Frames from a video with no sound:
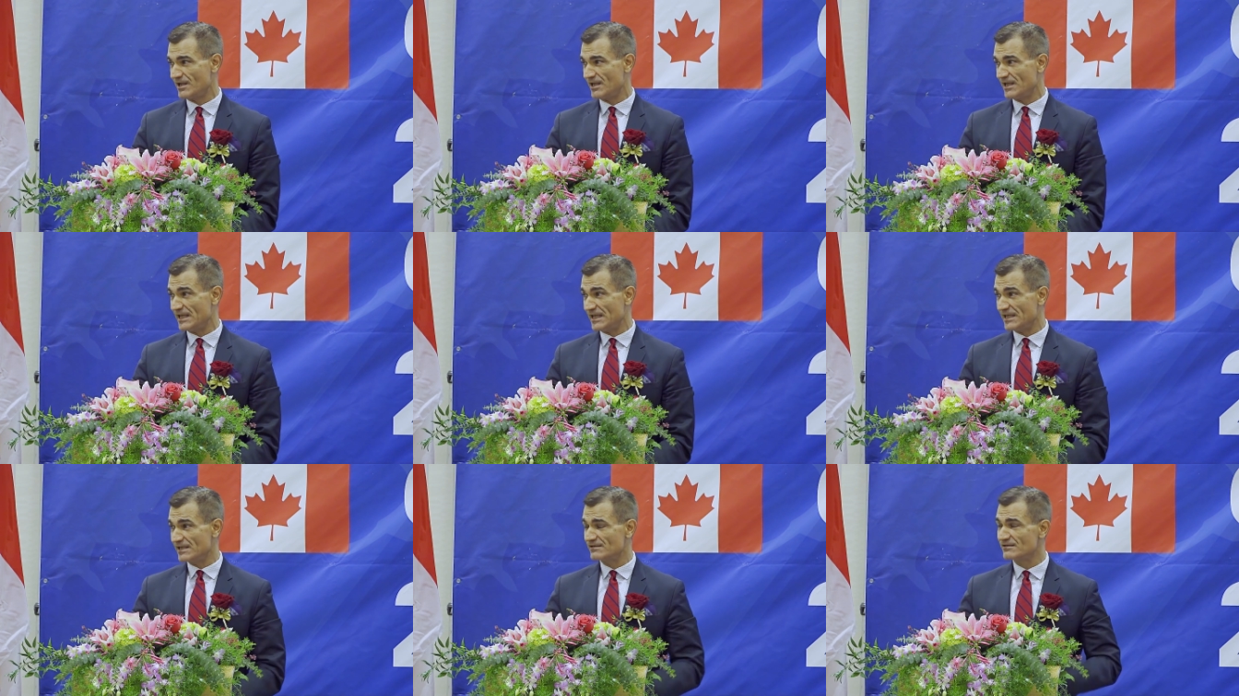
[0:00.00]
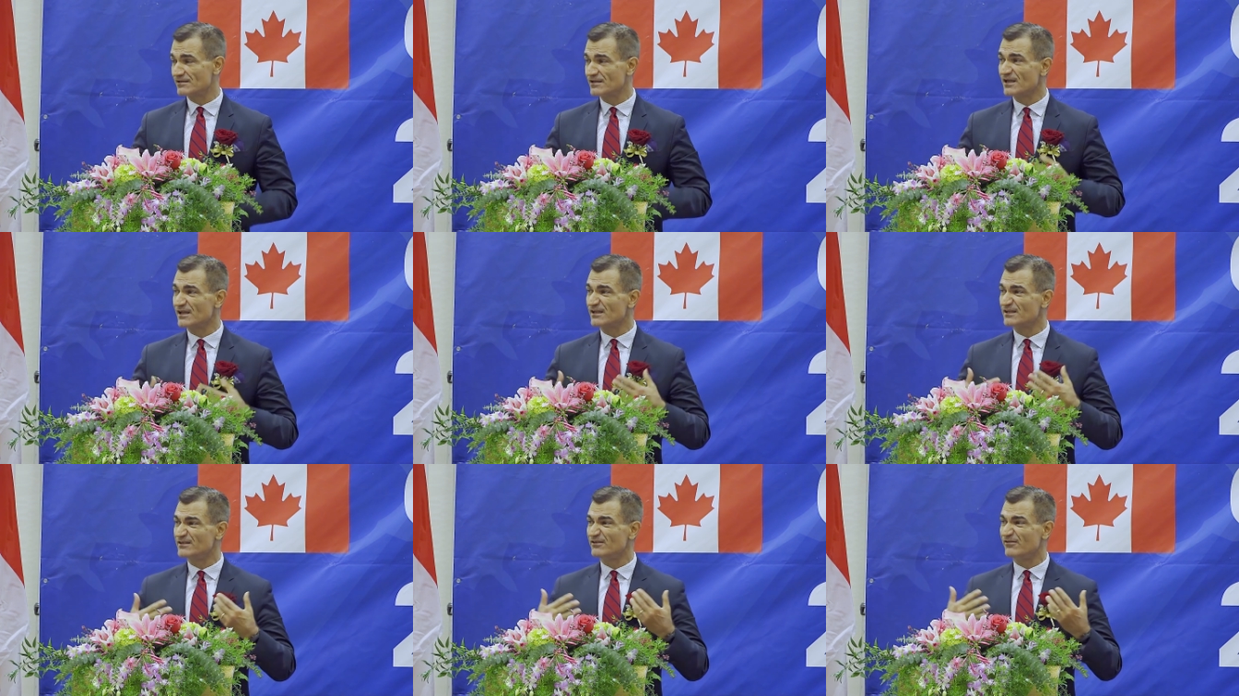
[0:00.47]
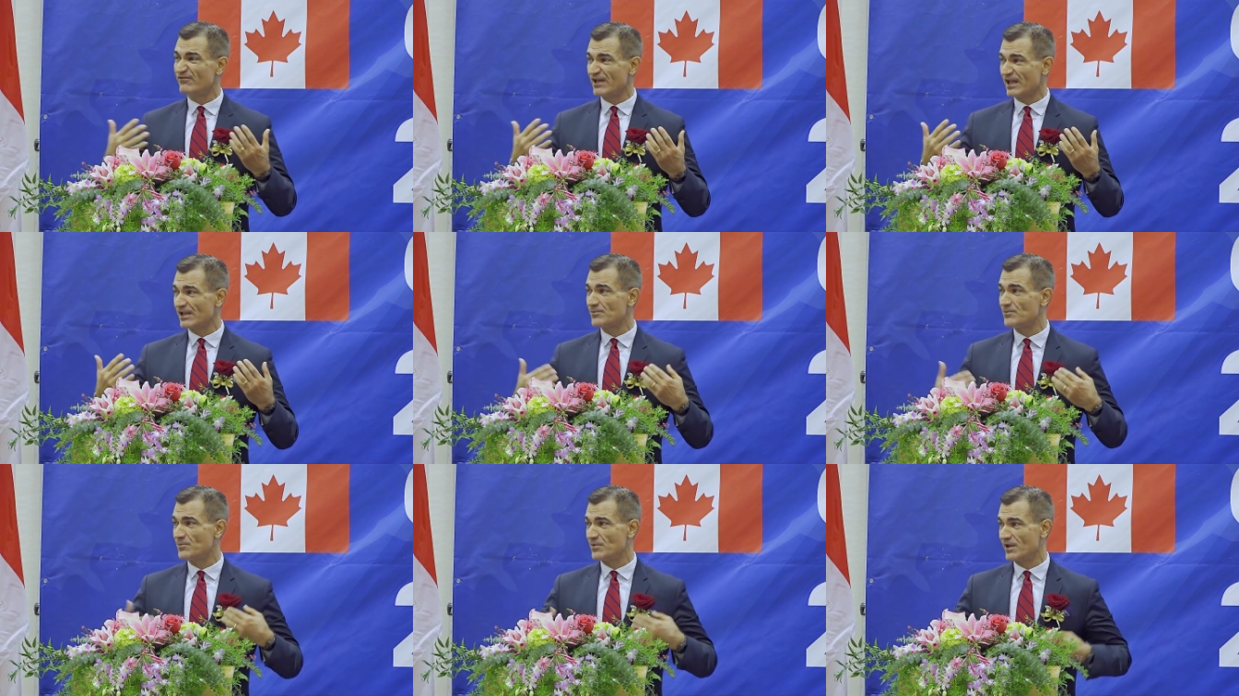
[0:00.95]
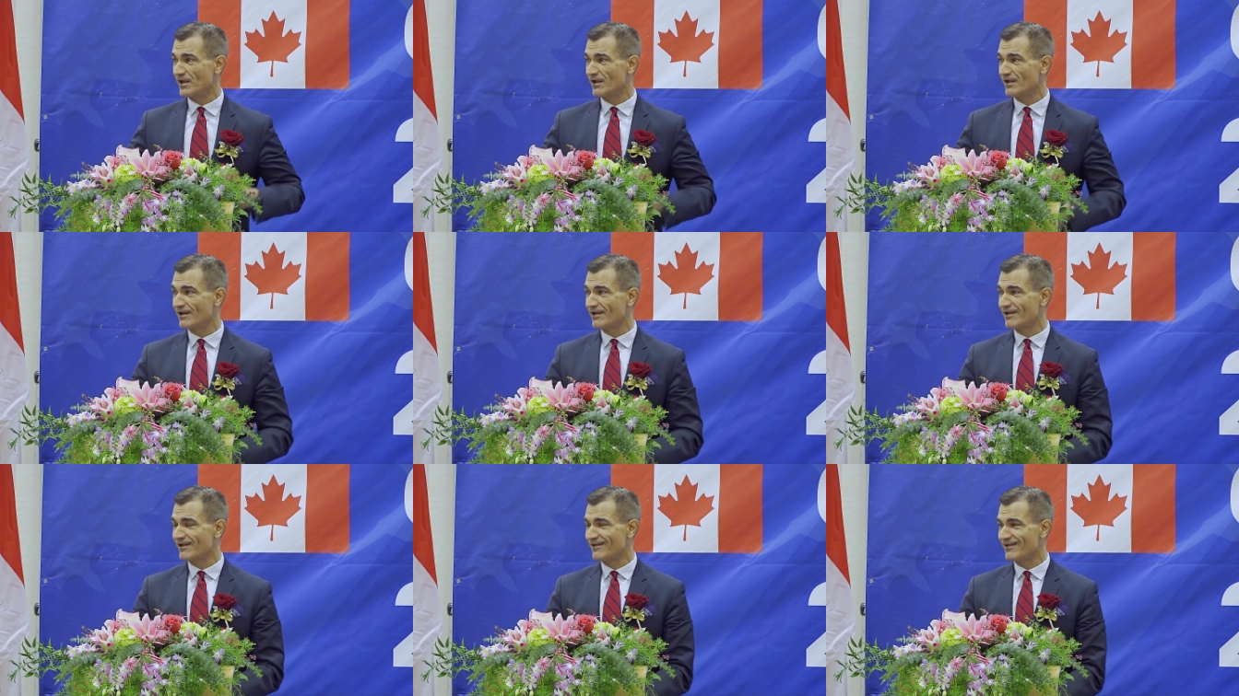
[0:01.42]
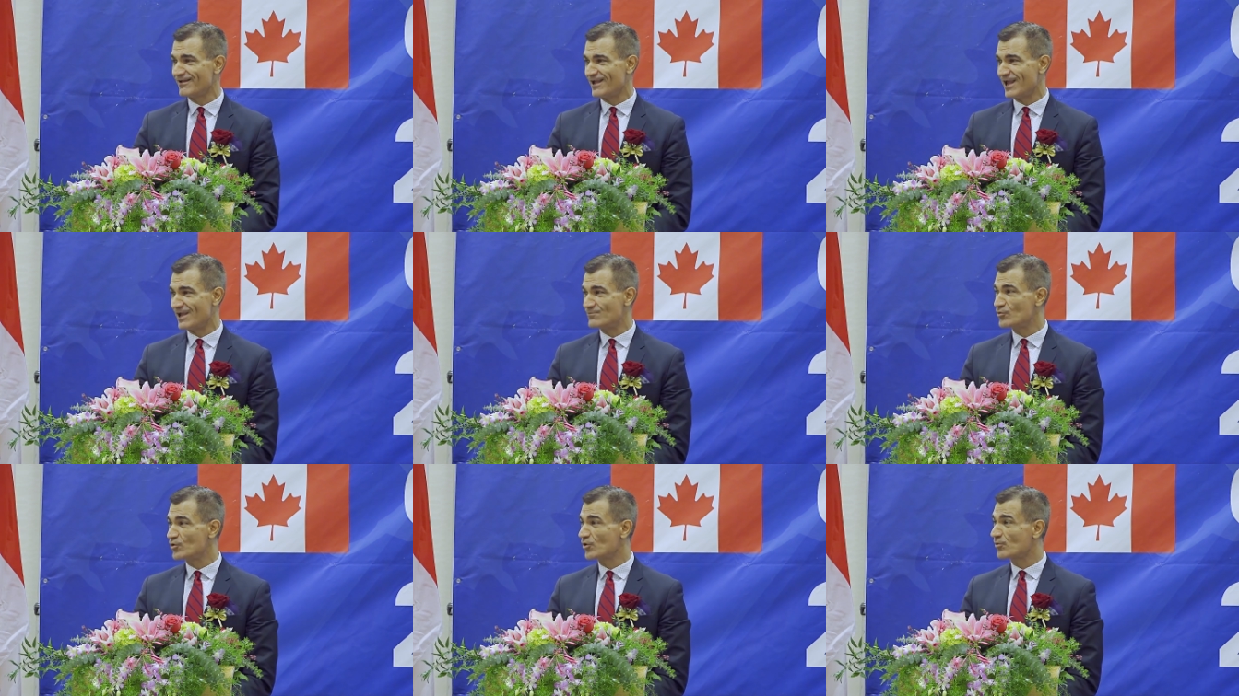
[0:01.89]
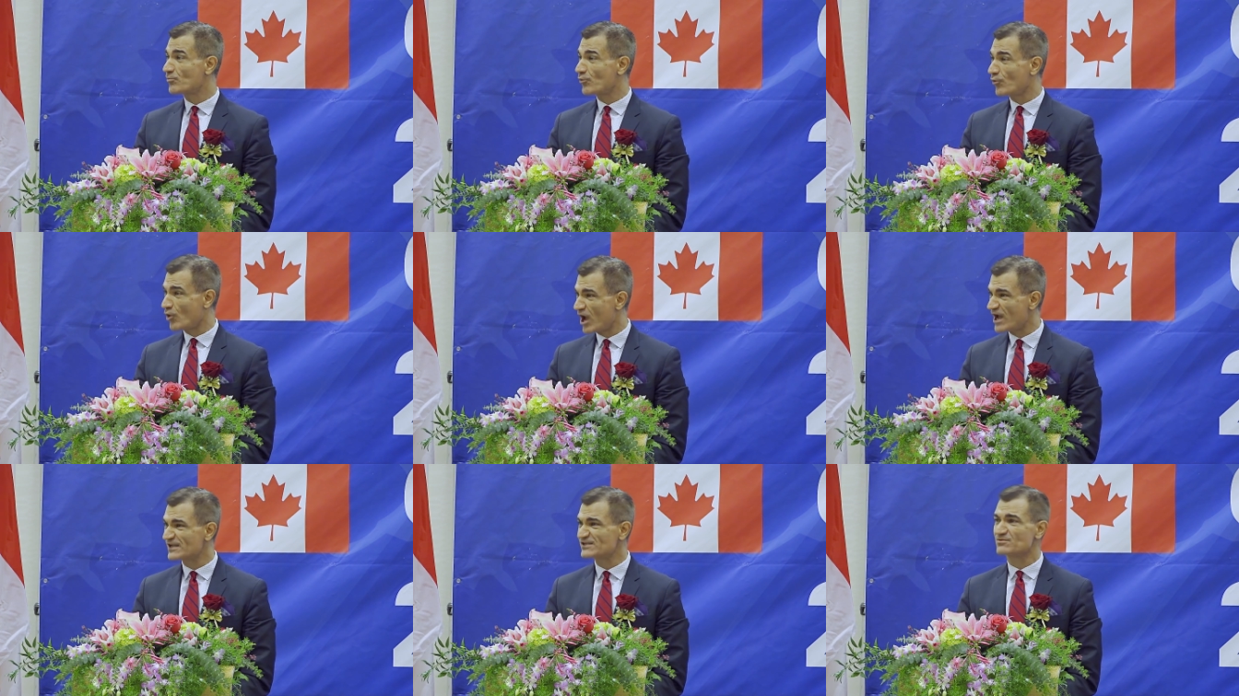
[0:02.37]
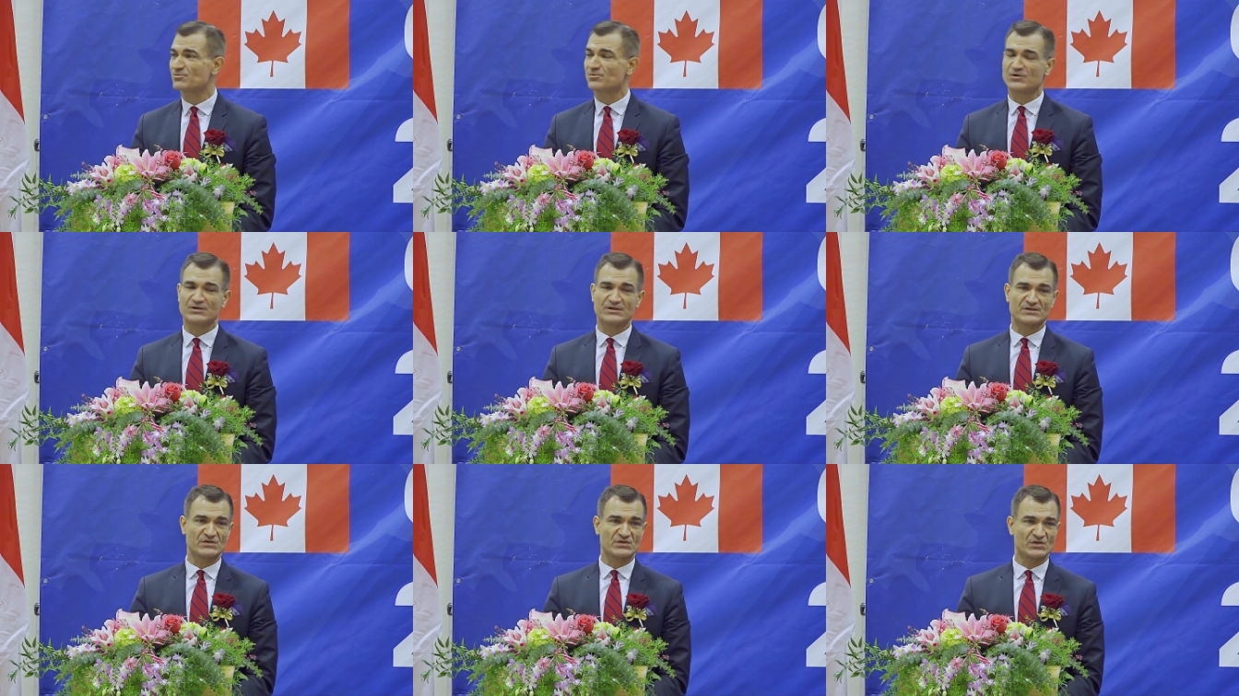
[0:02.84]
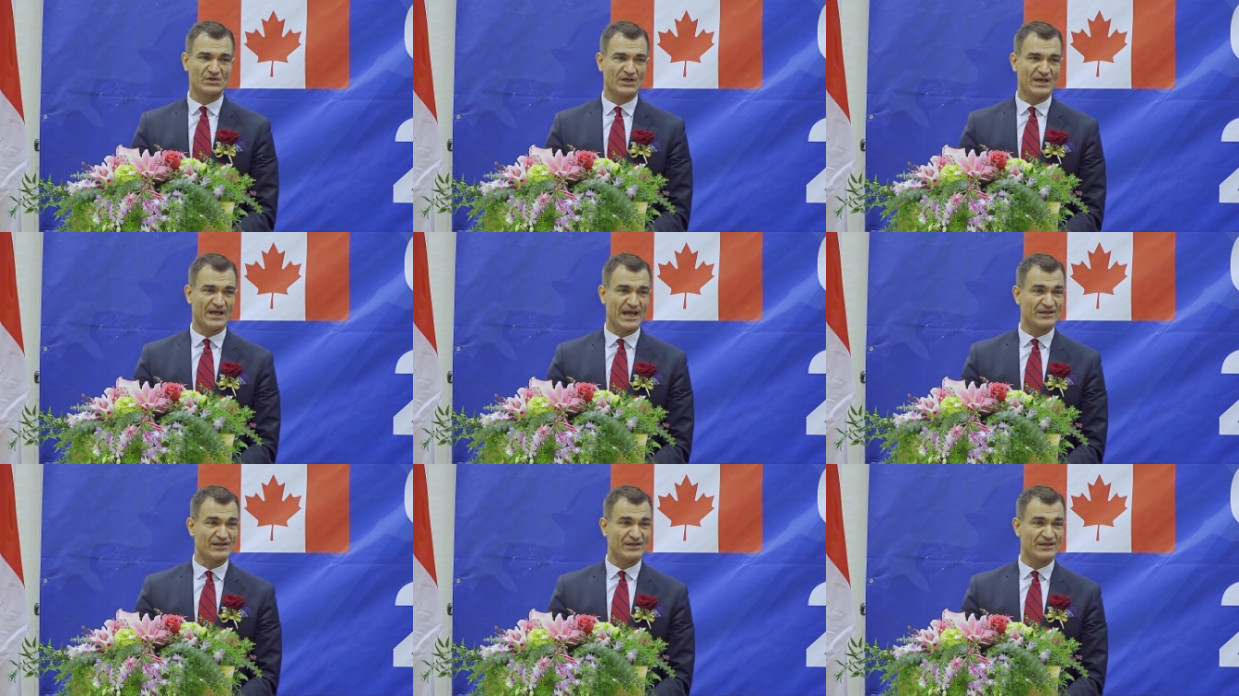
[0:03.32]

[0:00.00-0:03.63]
in developing a more prosperous